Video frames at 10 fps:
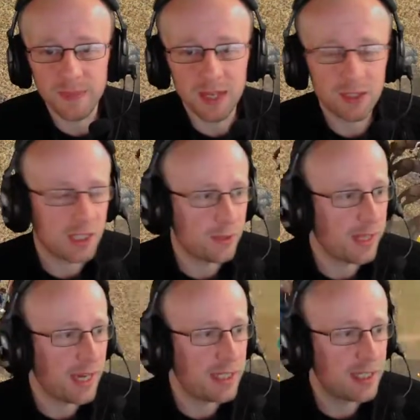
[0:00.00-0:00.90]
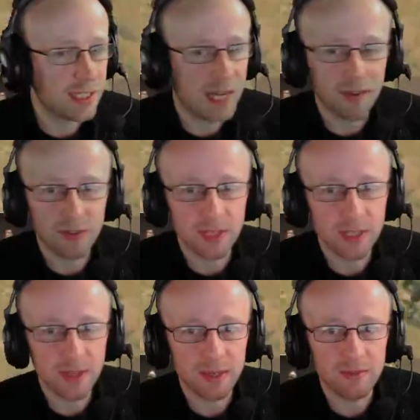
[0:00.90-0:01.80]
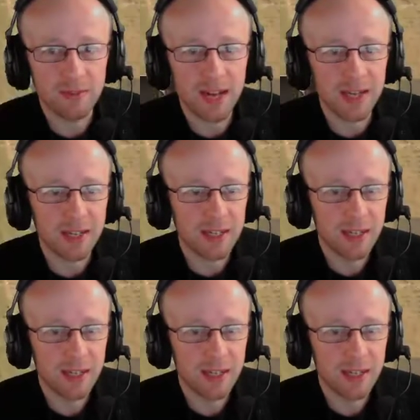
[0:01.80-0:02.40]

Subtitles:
I tried to engage his cavalry so I can flank,